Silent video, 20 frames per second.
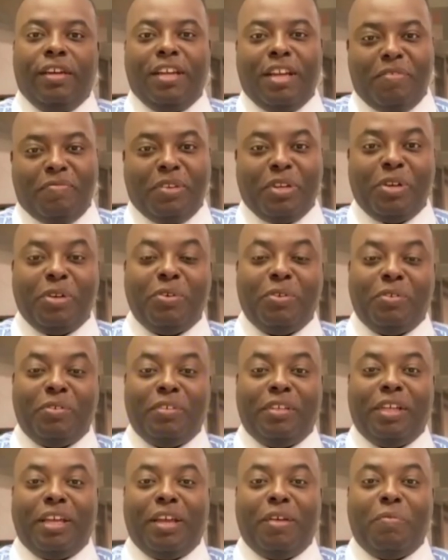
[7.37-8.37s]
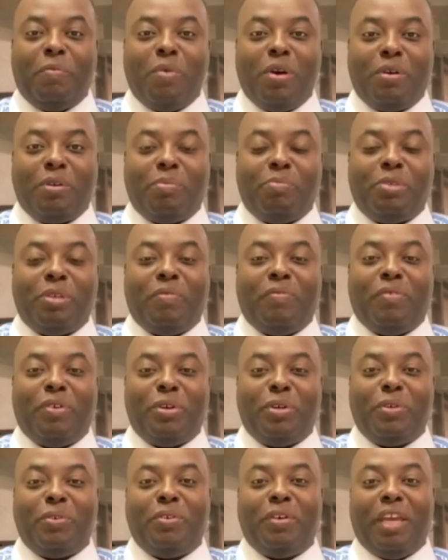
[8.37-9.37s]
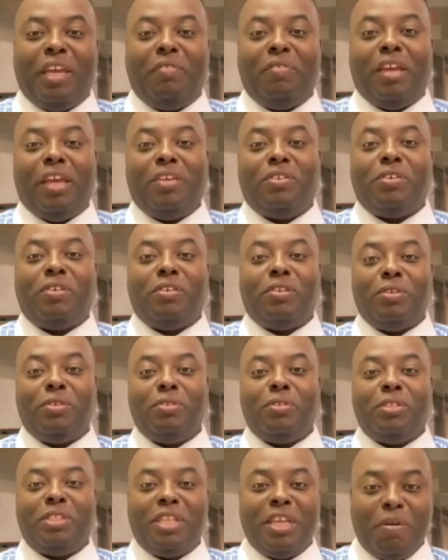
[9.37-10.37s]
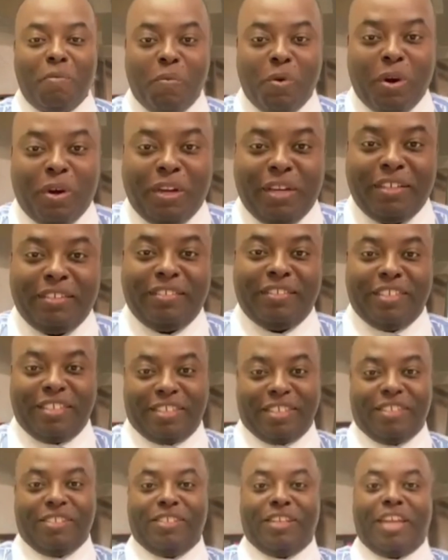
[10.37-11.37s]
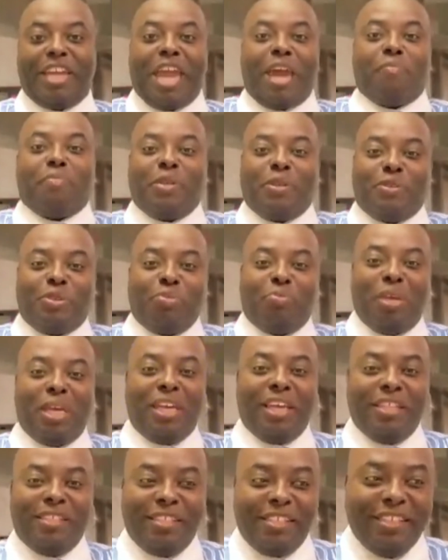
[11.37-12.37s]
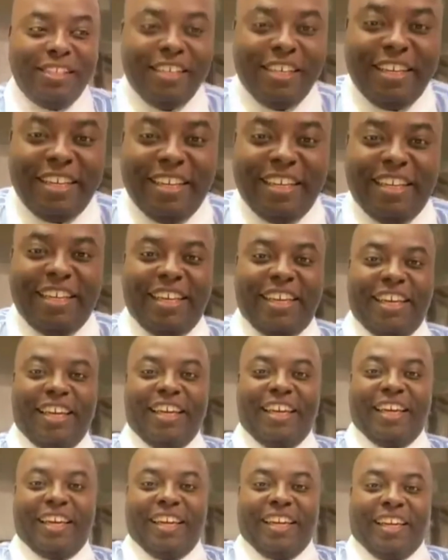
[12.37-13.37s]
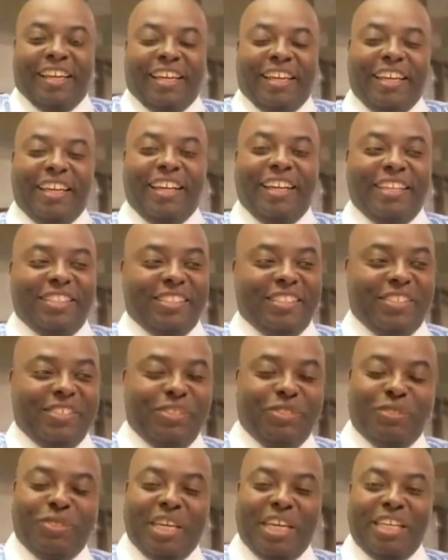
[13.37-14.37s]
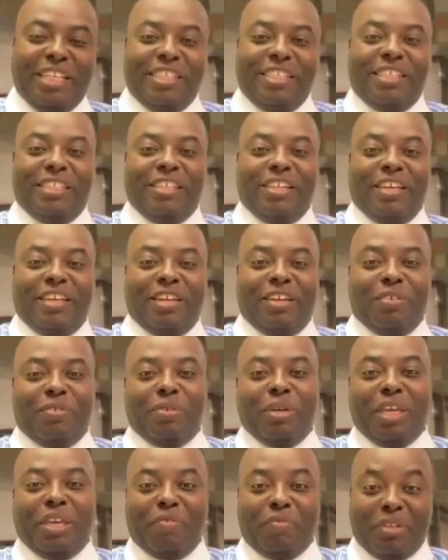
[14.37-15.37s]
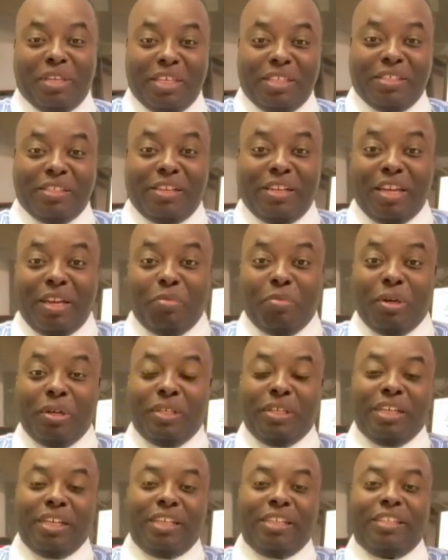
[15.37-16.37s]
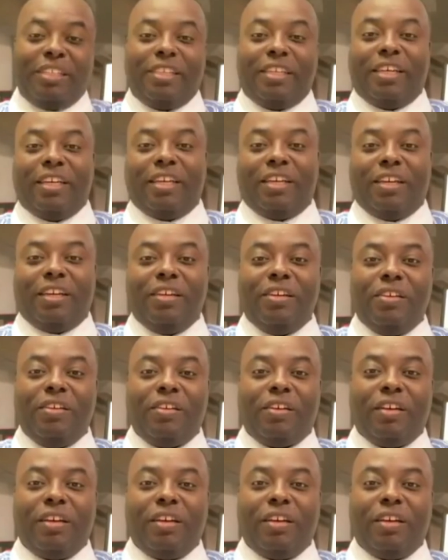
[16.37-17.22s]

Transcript: Good afternoon and welcome to Vertical Aviation News Network. This is your captain speaking. And as always, we give a disclaimer that